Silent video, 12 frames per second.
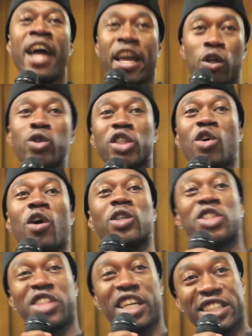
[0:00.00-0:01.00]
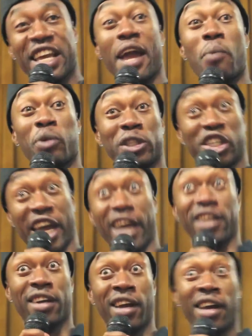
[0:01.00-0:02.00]
and you just gonna sit there and
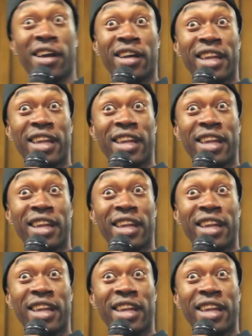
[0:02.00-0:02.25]
pretend